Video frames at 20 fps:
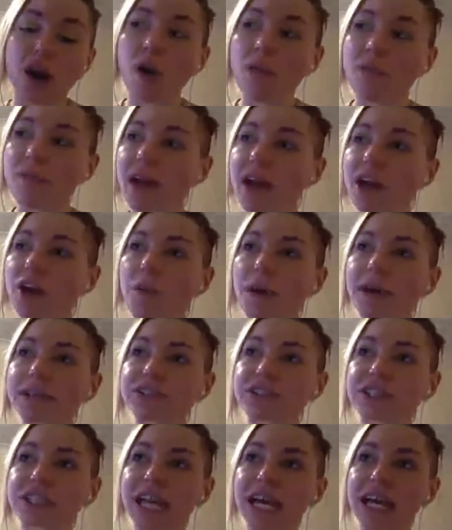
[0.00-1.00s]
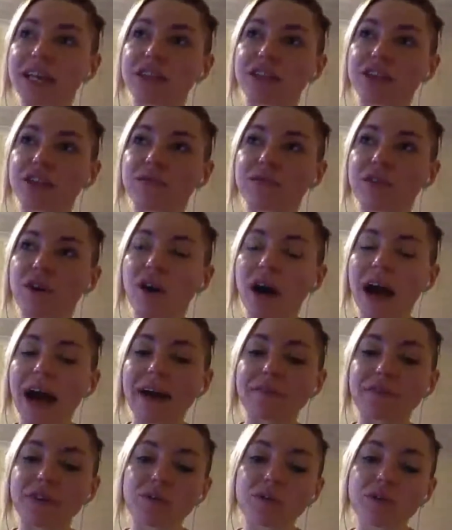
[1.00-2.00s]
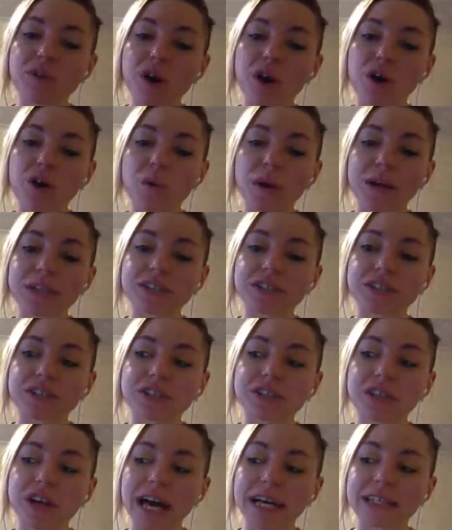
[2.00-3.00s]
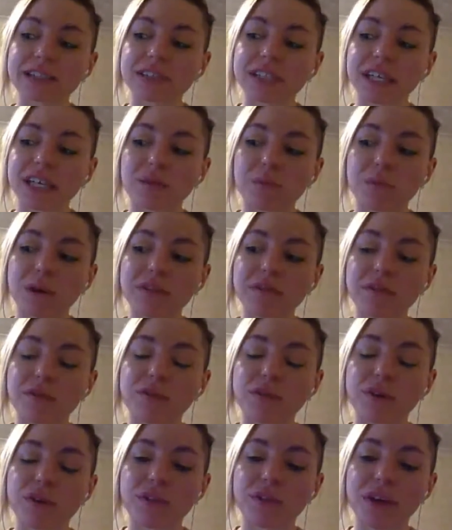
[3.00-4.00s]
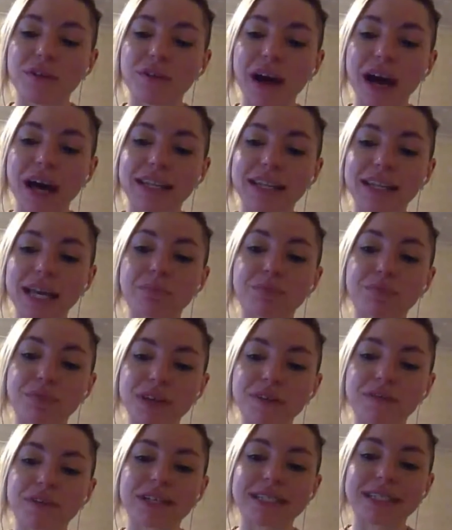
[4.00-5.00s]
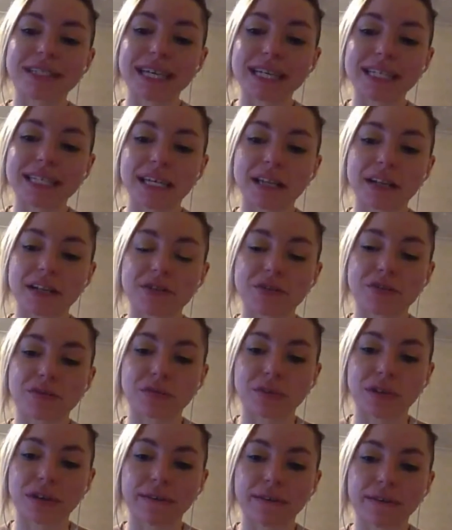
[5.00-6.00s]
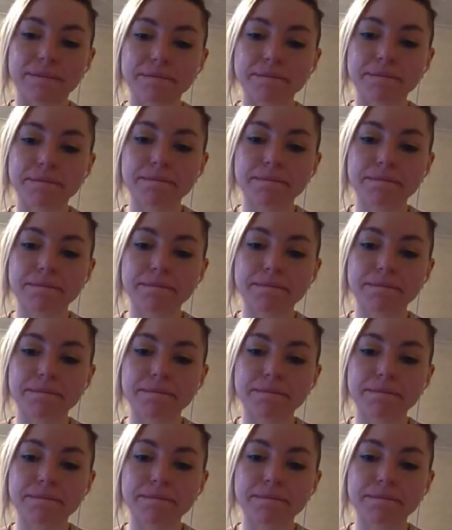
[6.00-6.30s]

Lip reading: On that questionnaire that you've got, have you got a question asking whether or not they've had a previous eating disorder?